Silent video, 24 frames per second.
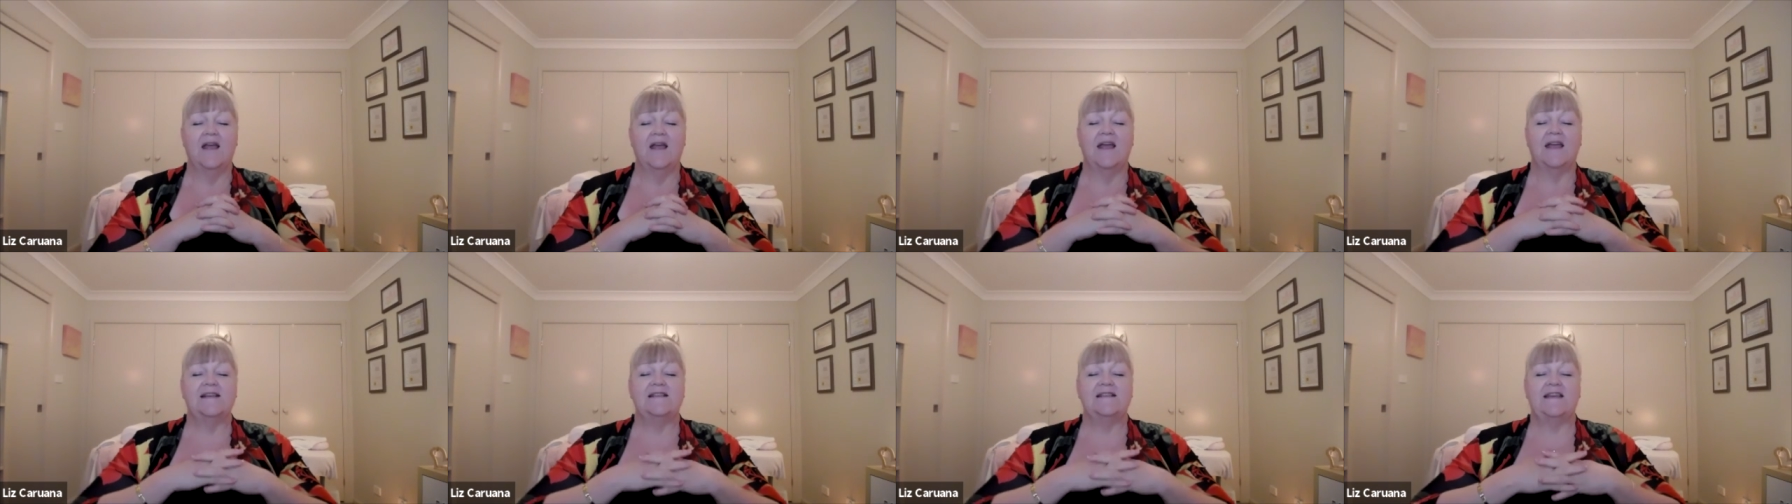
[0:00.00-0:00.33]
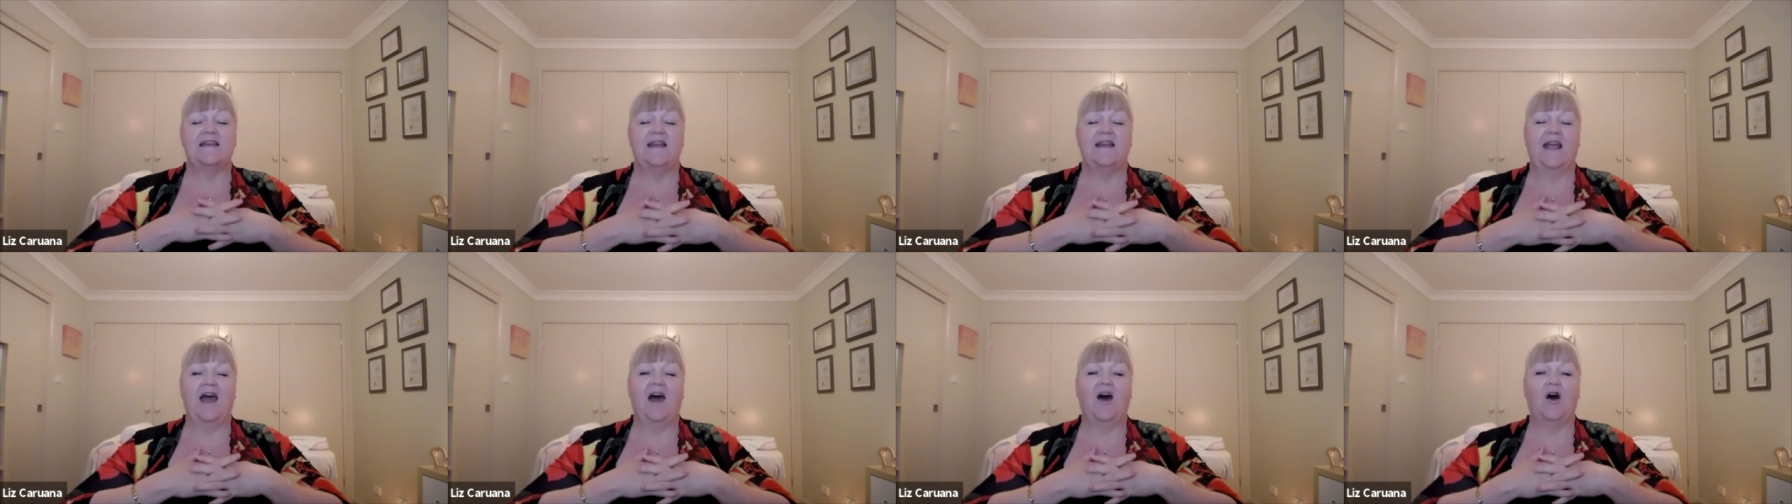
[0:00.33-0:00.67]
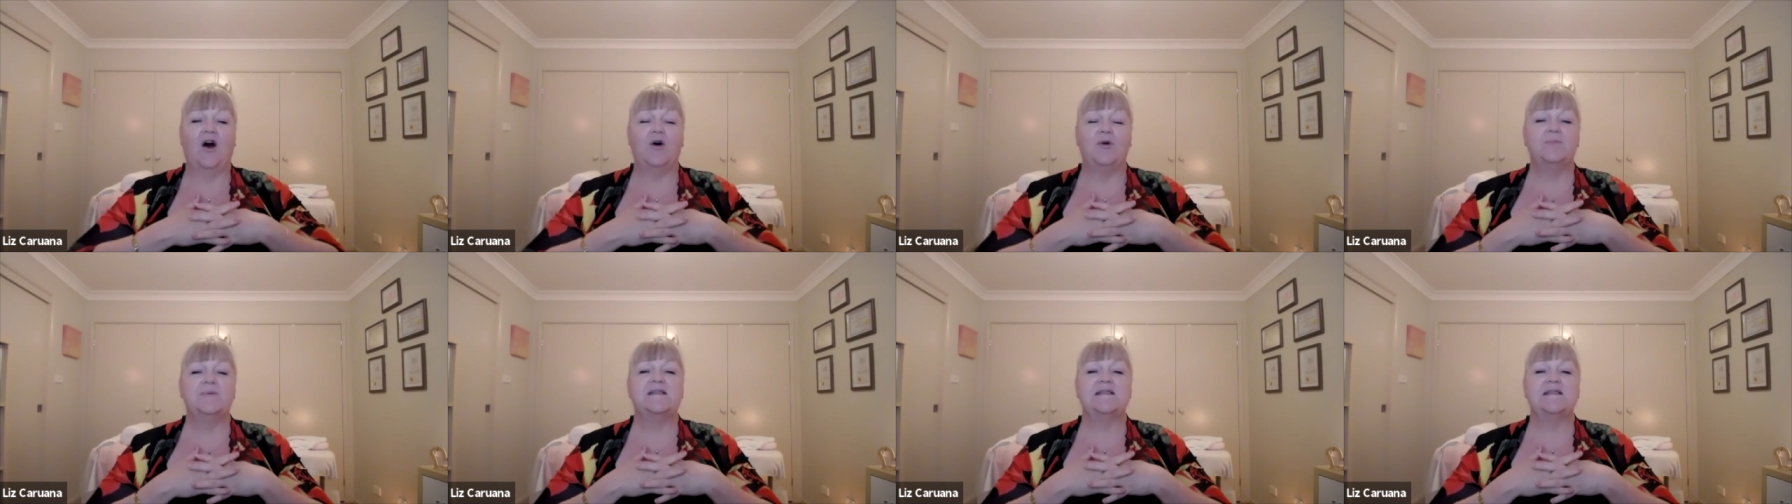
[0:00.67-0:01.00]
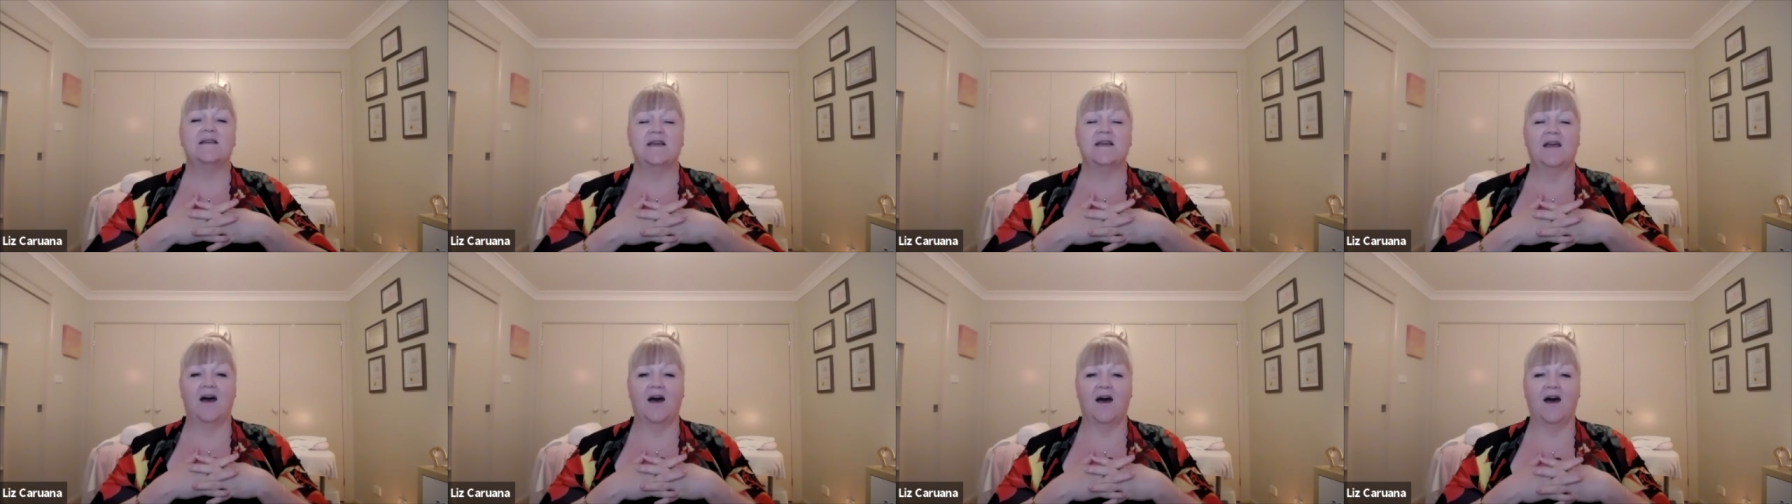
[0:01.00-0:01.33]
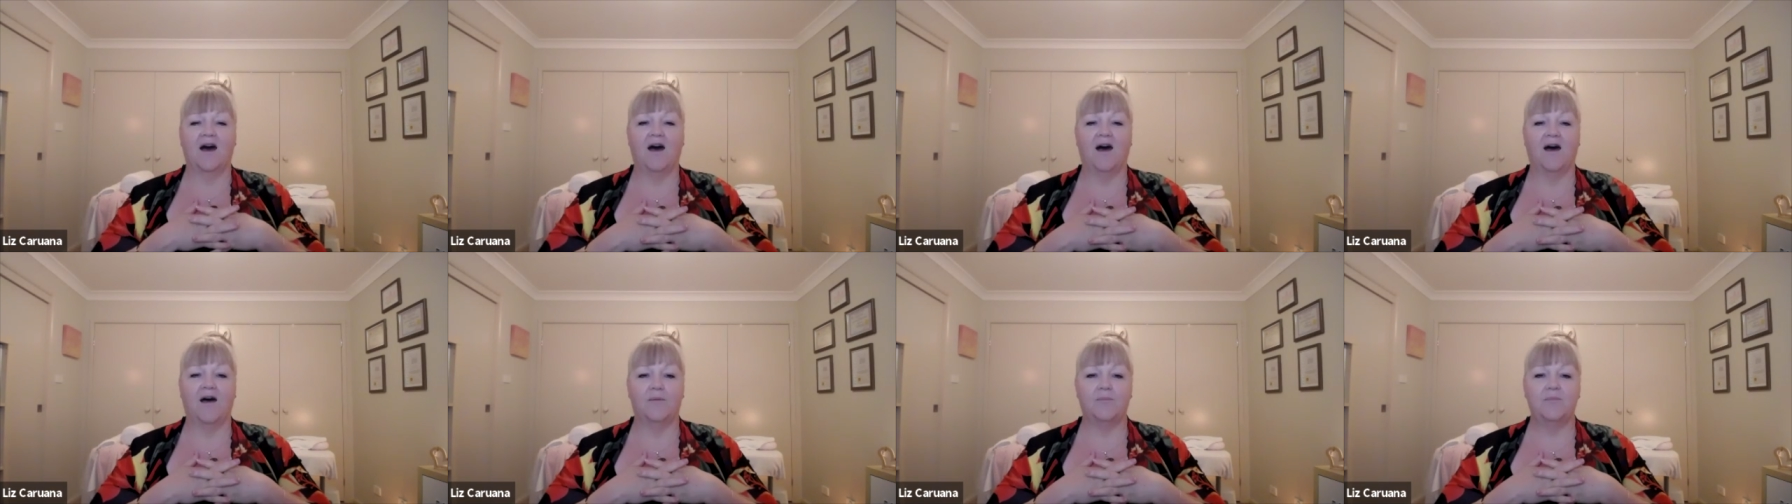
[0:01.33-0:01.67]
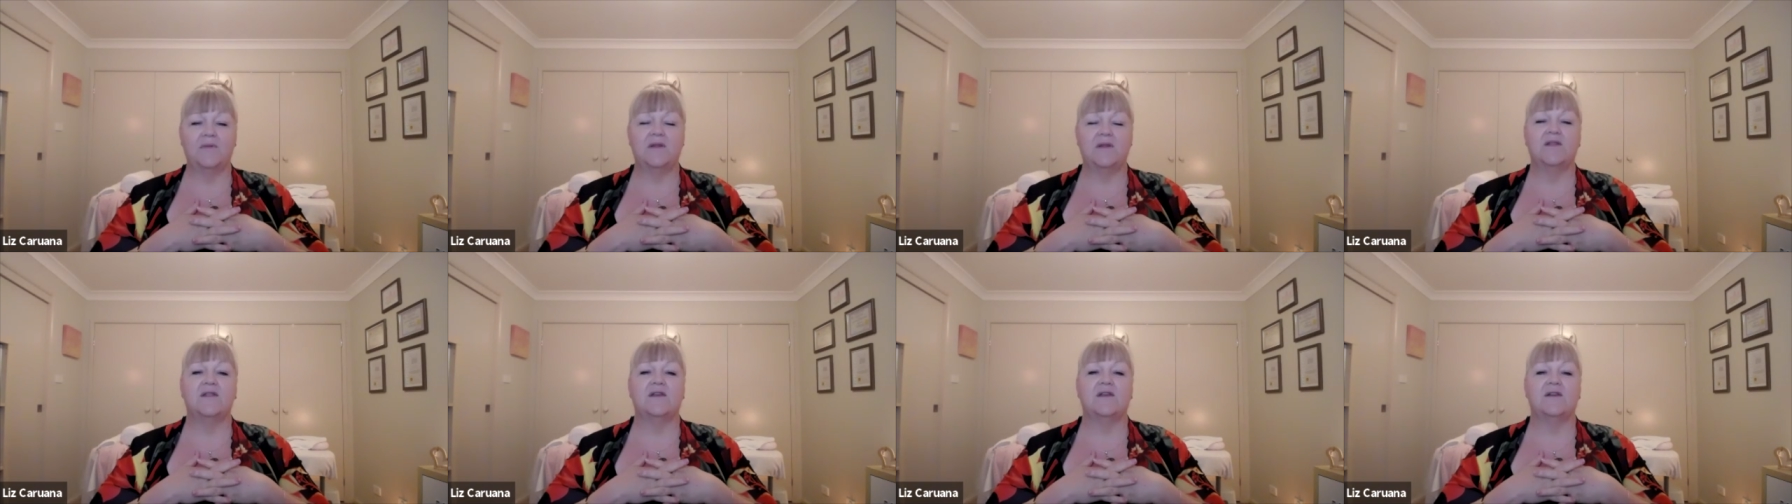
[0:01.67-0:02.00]
is it helps
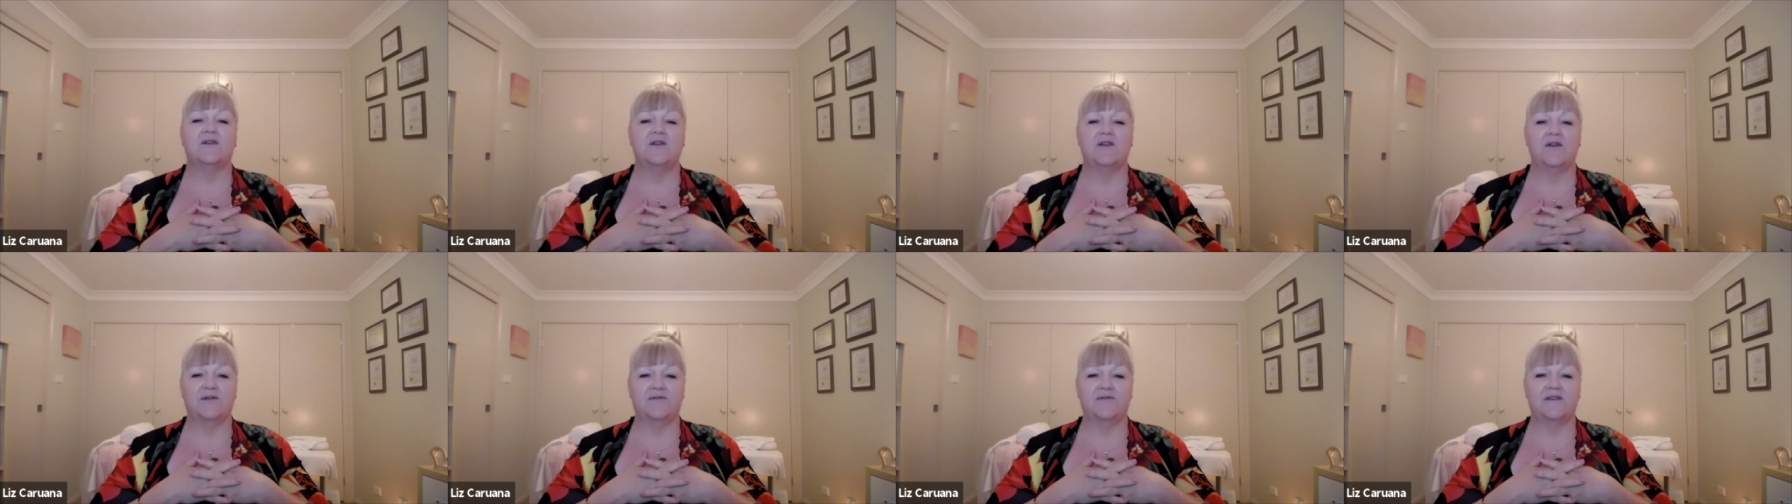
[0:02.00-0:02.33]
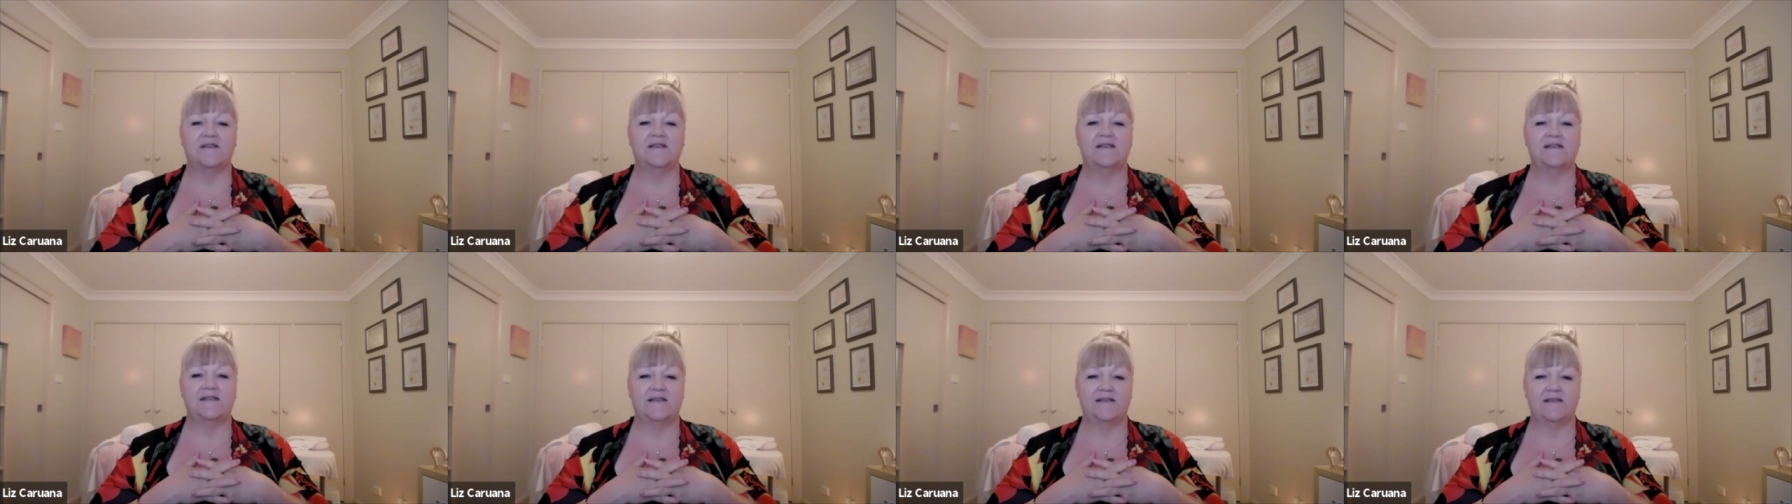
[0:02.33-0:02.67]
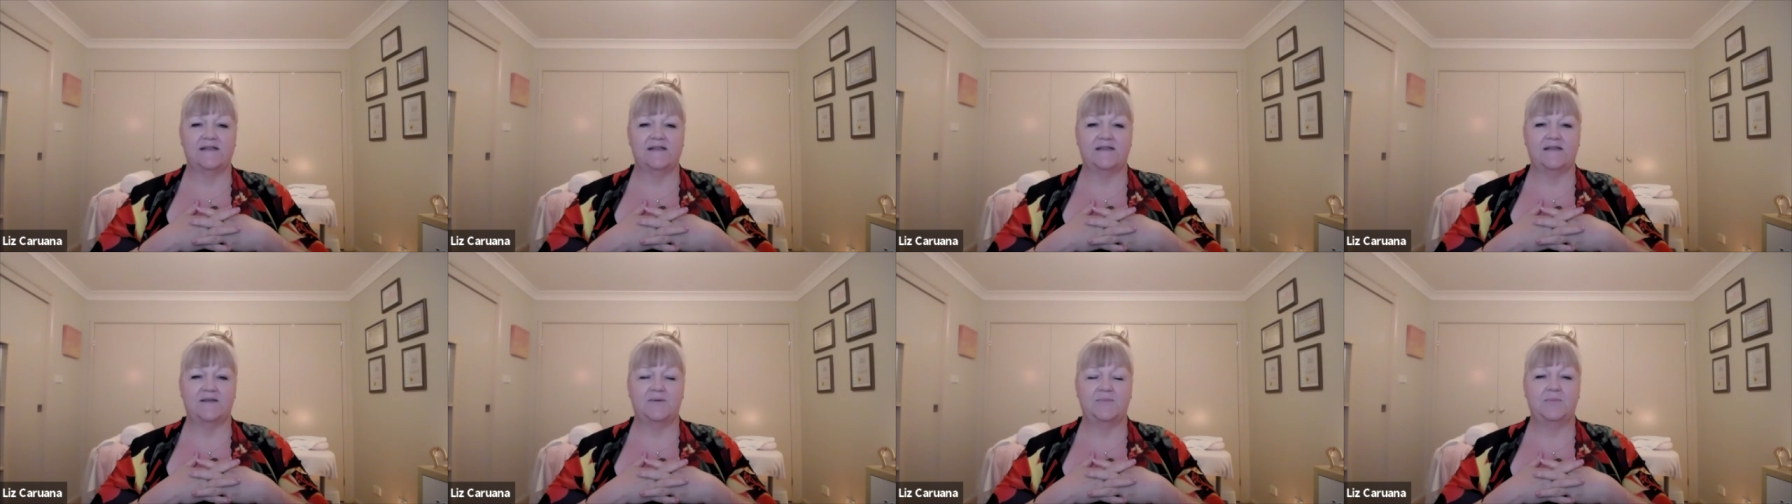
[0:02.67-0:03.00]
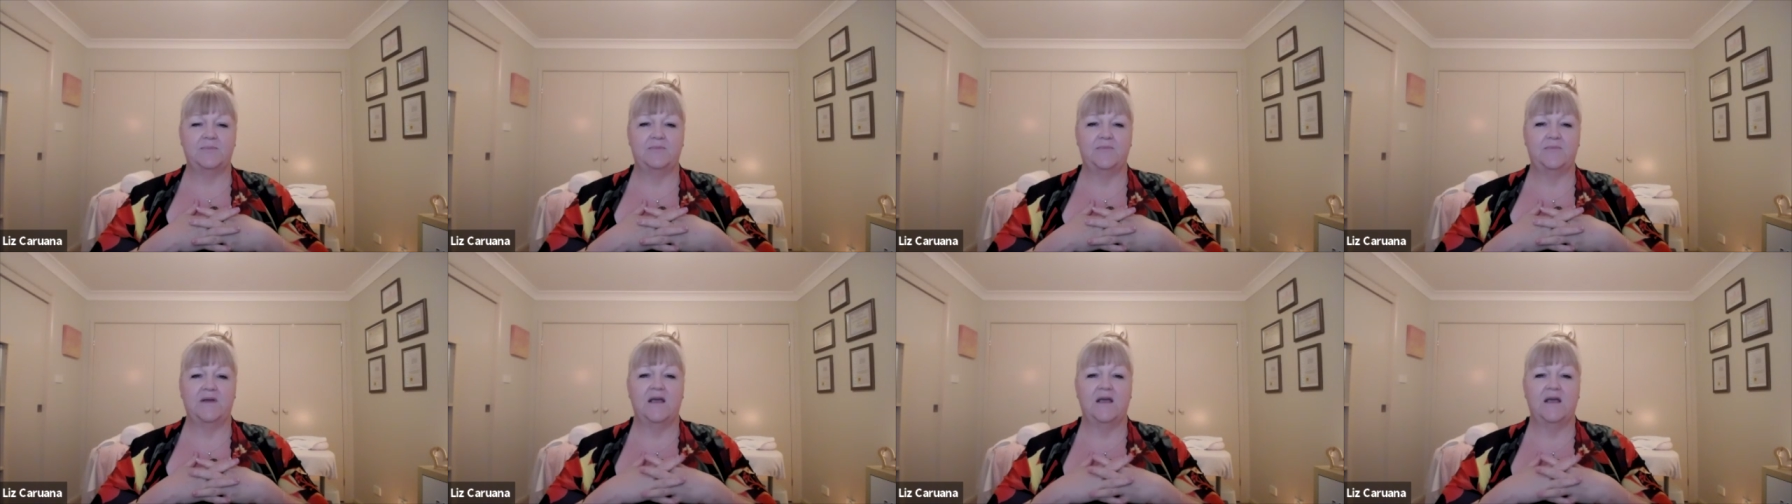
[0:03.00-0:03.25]
calm the nervous system.